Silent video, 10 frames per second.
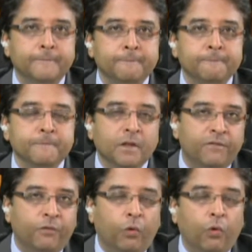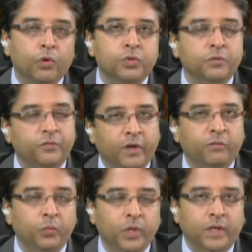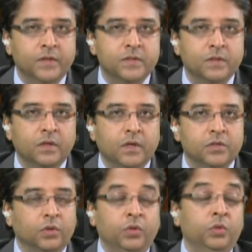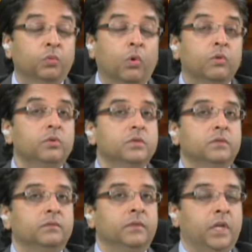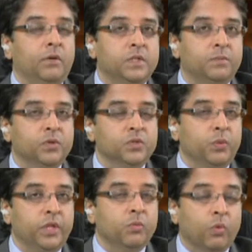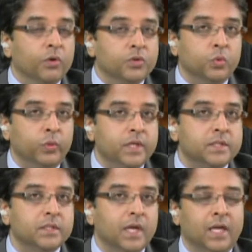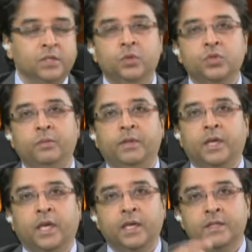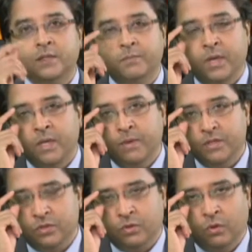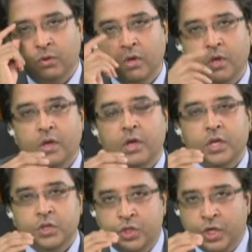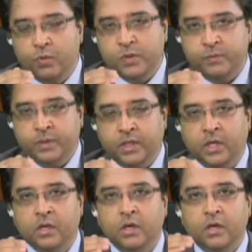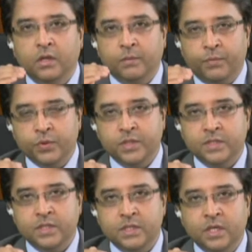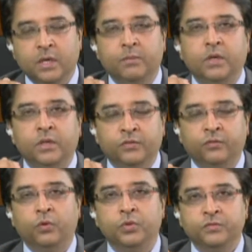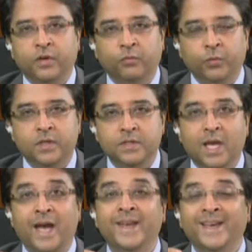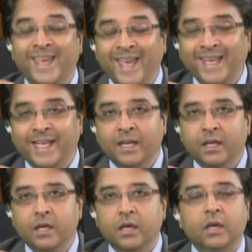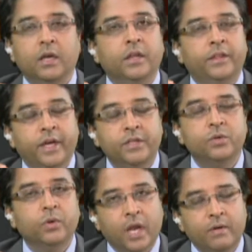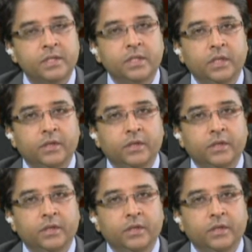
4 to 5 weeks. So you won't get a response within 1 or 2 weeks, as used to be the case many months ago. Generally speaking, the processing time is 4 to 5 weeks. And again, there is no guarantee.